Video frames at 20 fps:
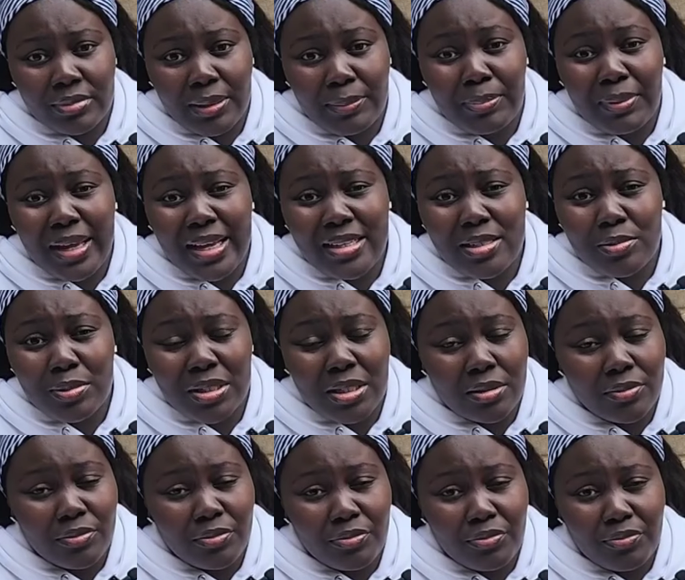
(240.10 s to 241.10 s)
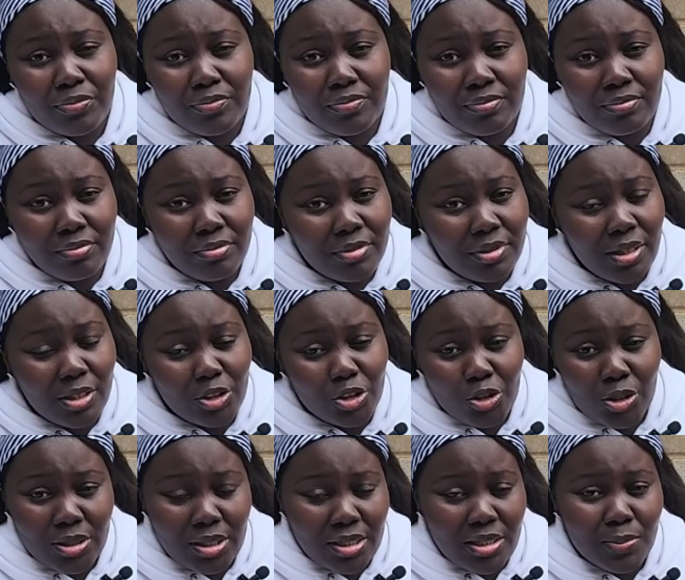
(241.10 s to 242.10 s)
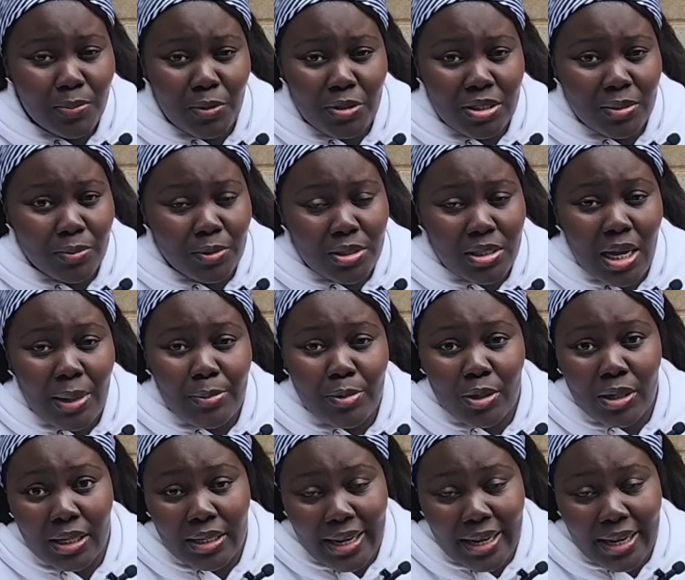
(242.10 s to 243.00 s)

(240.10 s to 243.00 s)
it blends within the shortest possible time you